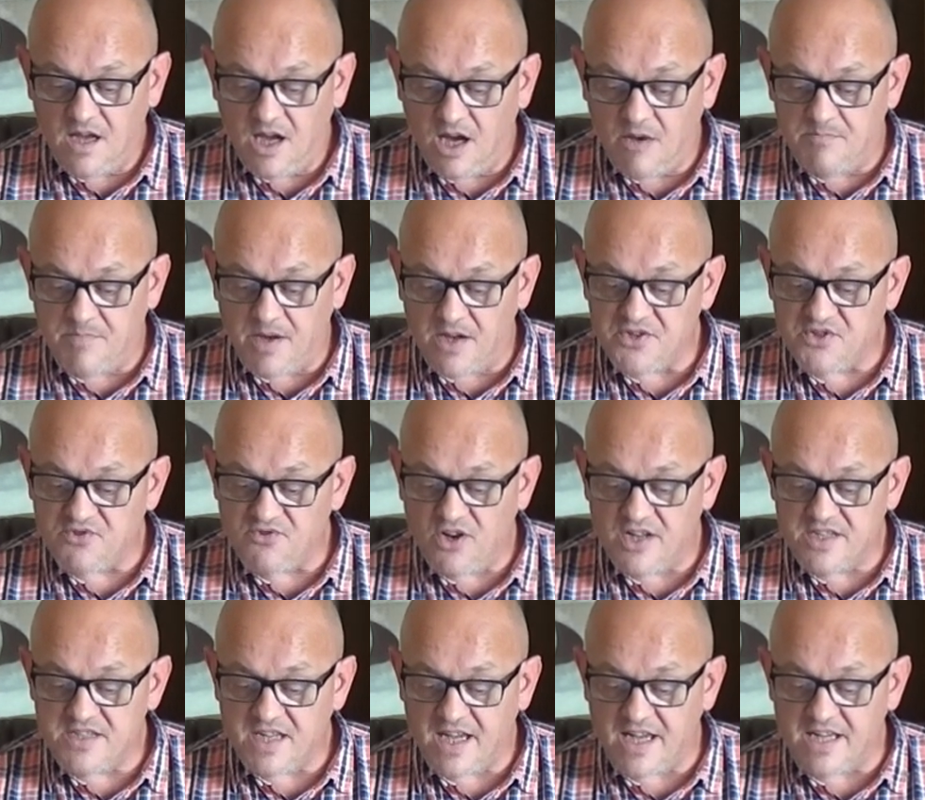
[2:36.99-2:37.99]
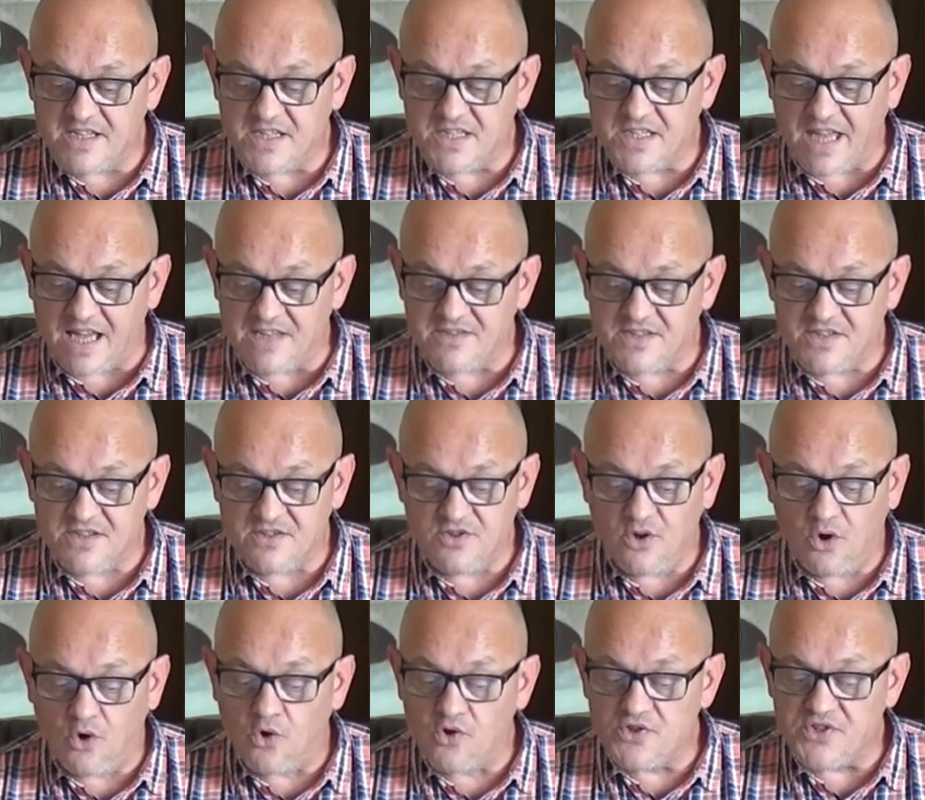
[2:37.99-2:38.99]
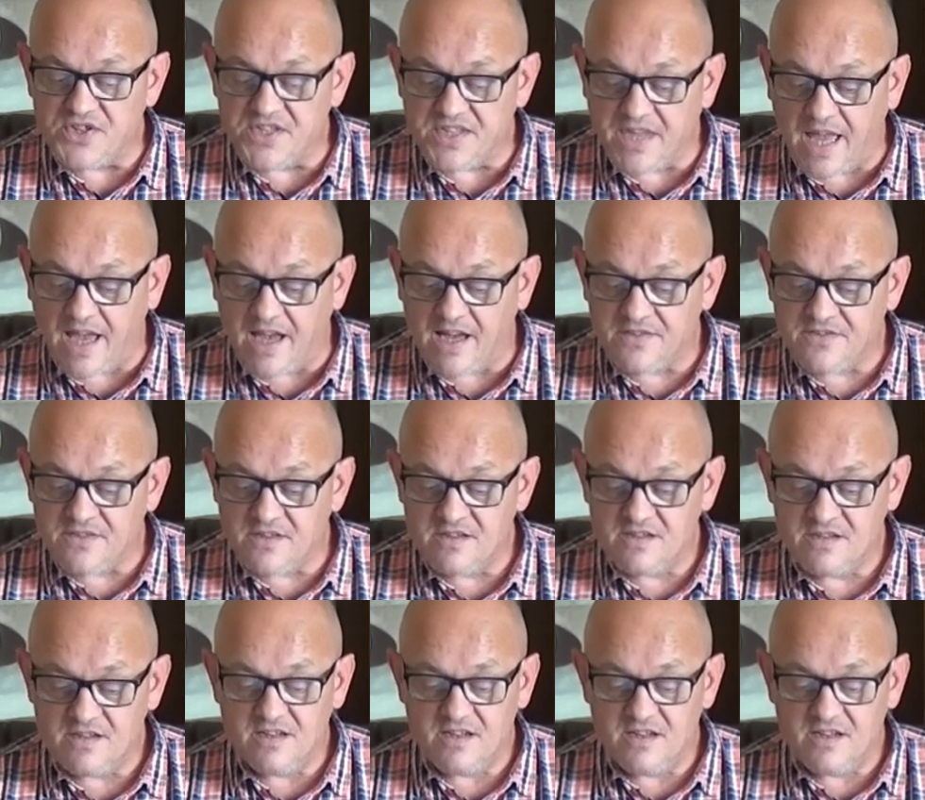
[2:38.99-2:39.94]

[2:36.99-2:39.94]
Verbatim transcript: A bus ride takes Stanton, or Stan,